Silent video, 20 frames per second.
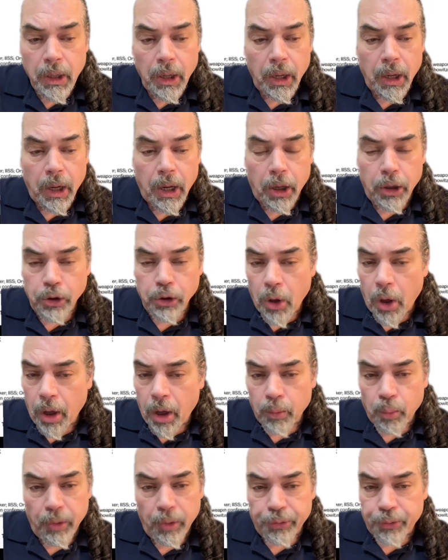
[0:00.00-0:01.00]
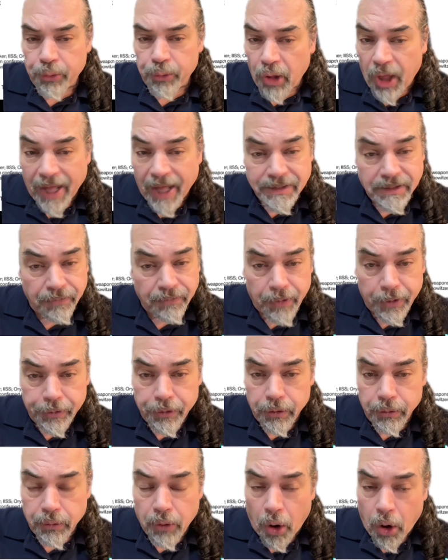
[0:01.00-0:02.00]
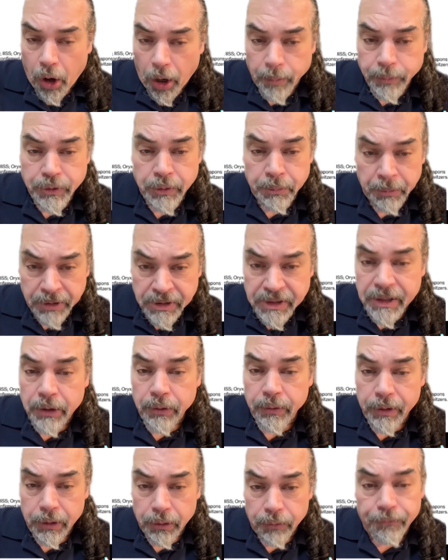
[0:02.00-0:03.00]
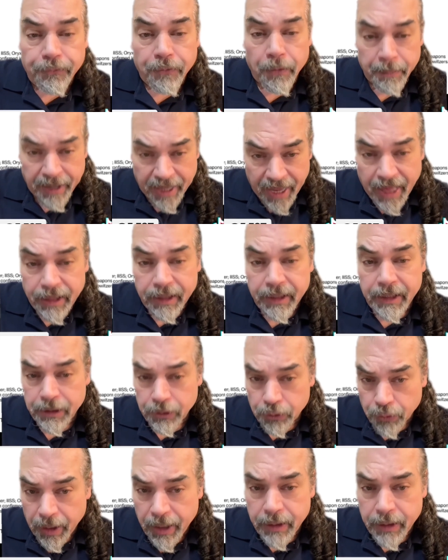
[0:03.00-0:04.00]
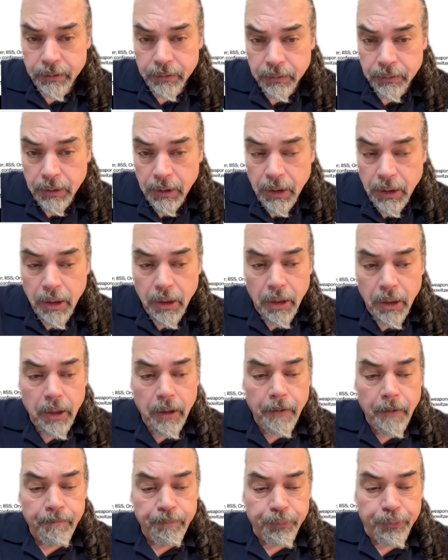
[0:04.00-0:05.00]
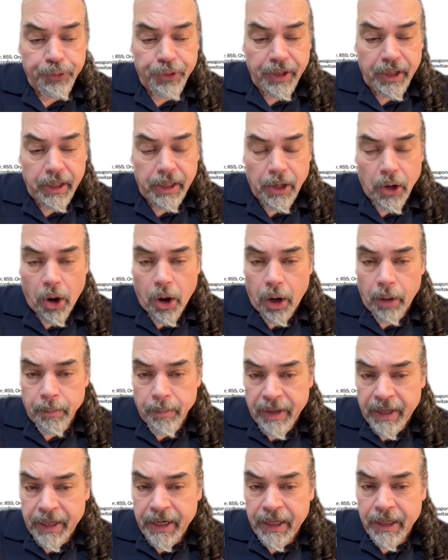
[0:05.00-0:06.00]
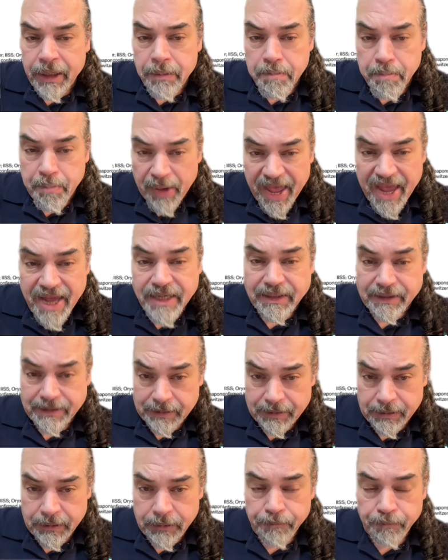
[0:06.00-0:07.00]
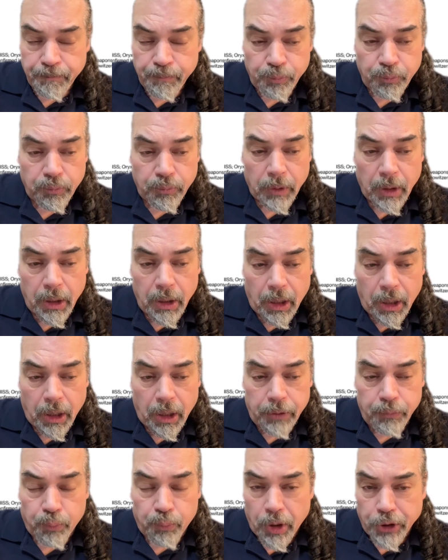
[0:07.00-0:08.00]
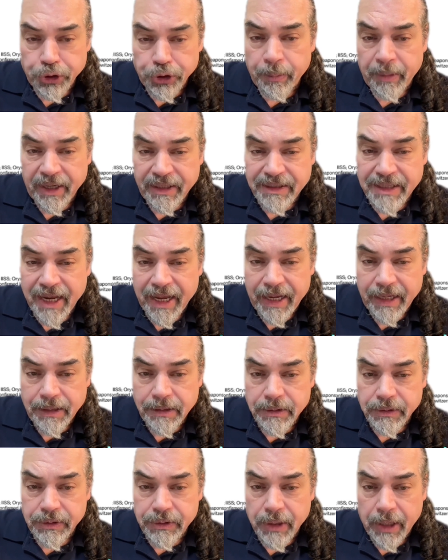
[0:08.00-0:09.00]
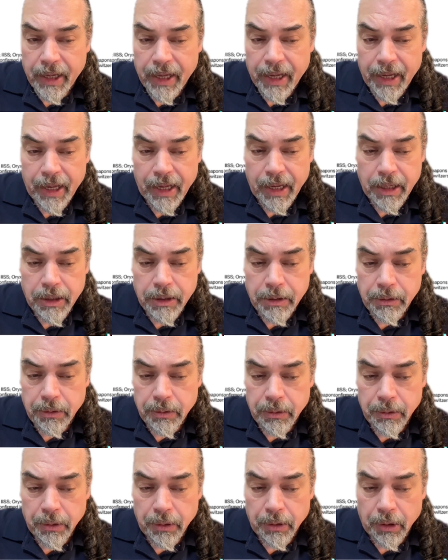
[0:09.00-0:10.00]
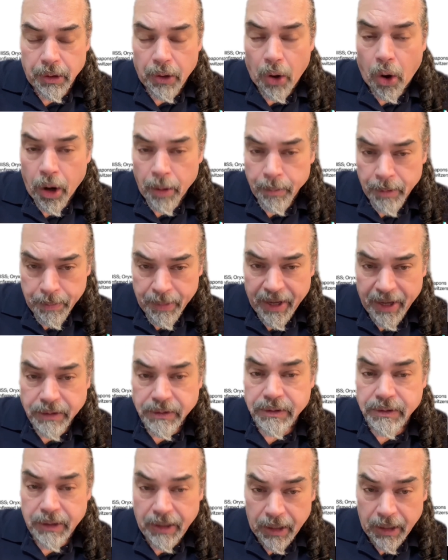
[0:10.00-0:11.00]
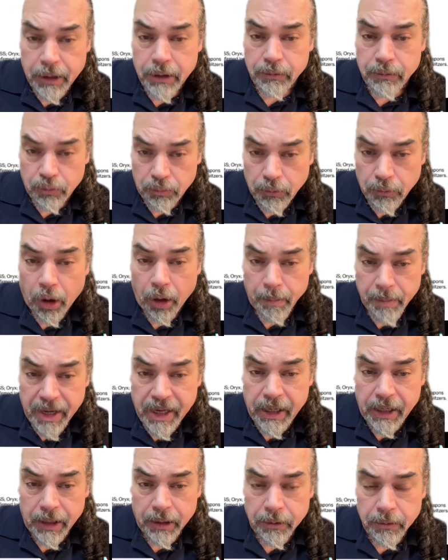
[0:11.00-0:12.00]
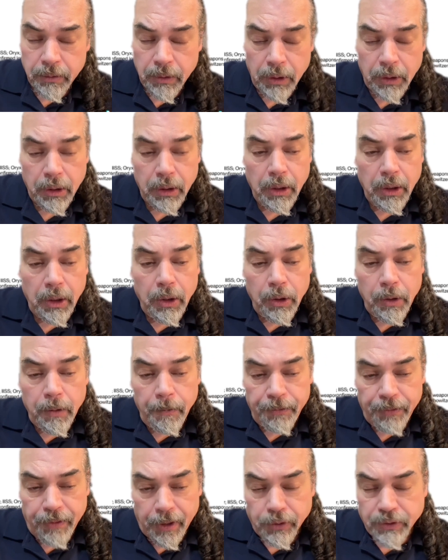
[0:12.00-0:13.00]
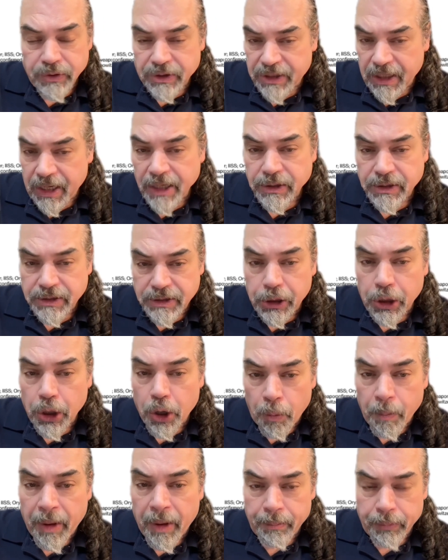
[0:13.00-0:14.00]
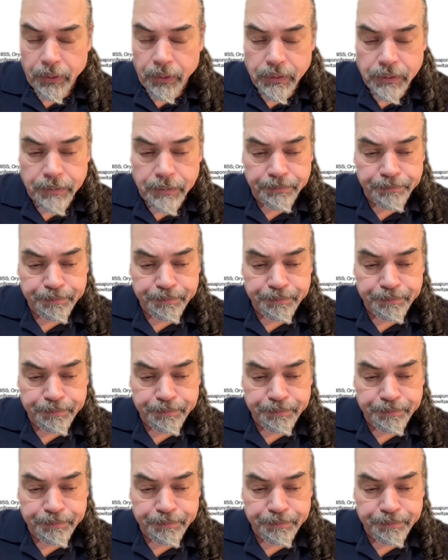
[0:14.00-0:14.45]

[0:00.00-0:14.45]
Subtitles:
Along with lots of other arms and material from Kaliningrad. The Armenian base, Russia maintains a army base in Armenia. They're CSTO members.